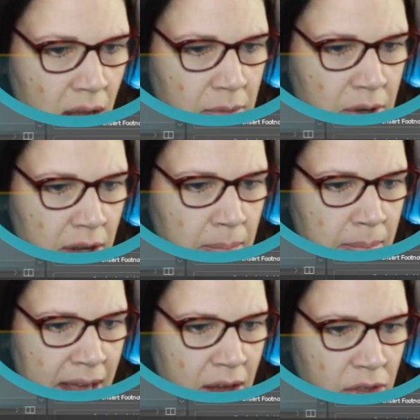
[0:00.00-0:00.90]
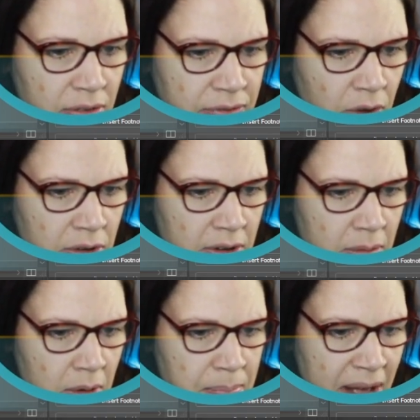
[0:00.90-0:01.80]
I'm going to make the font
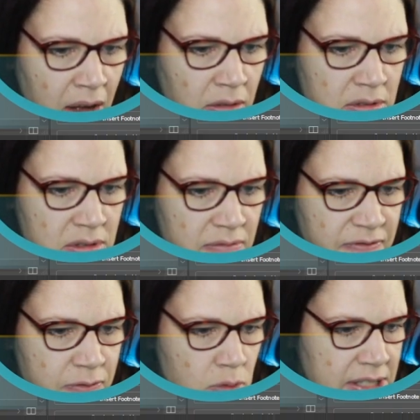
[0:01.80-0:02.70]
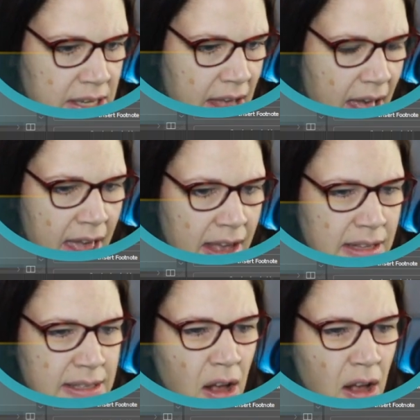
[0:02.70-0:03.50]
about 48.